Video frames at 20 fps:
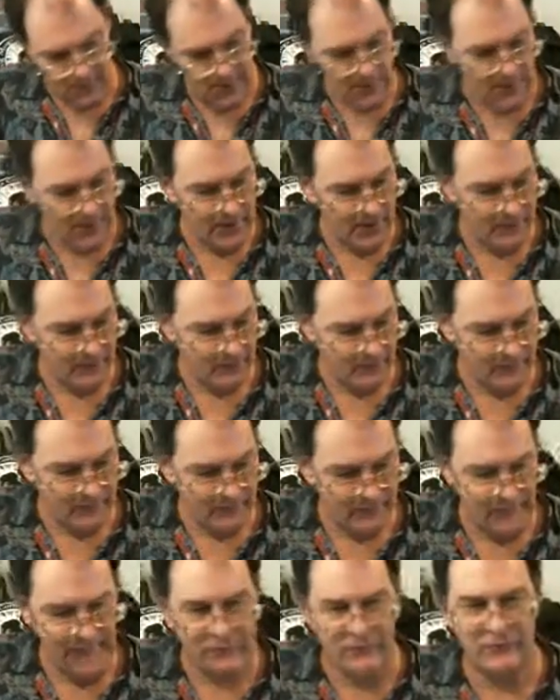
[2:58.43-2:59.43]
And if you can
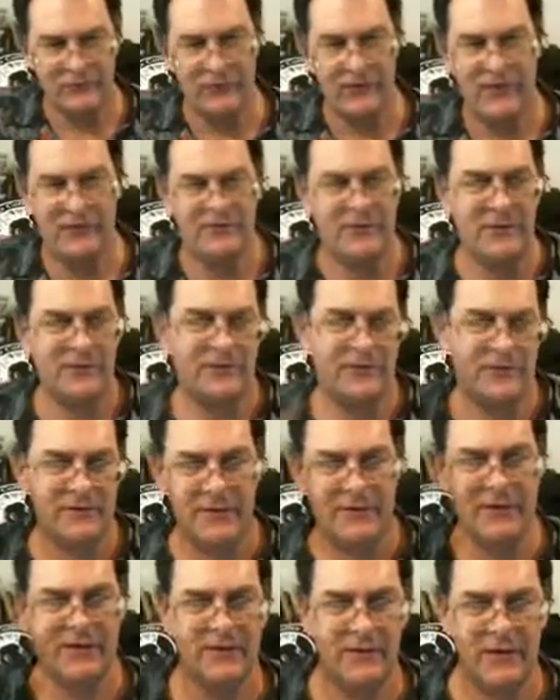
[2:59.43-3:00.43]
fix a transmission, I can
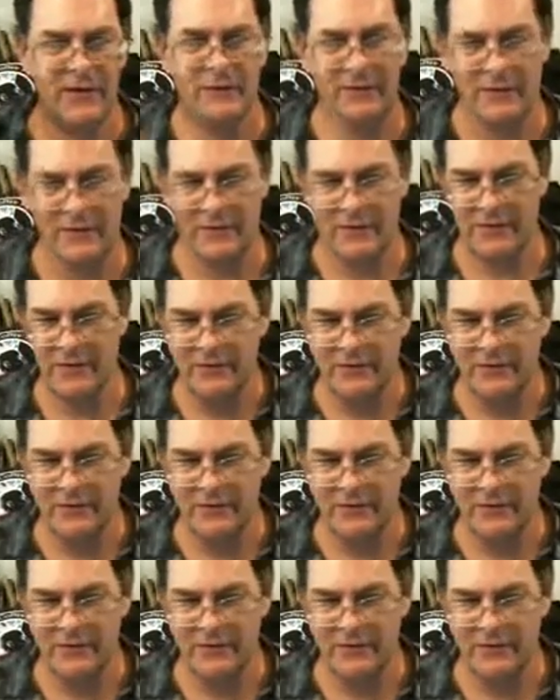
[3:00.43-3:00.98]
get that one out of the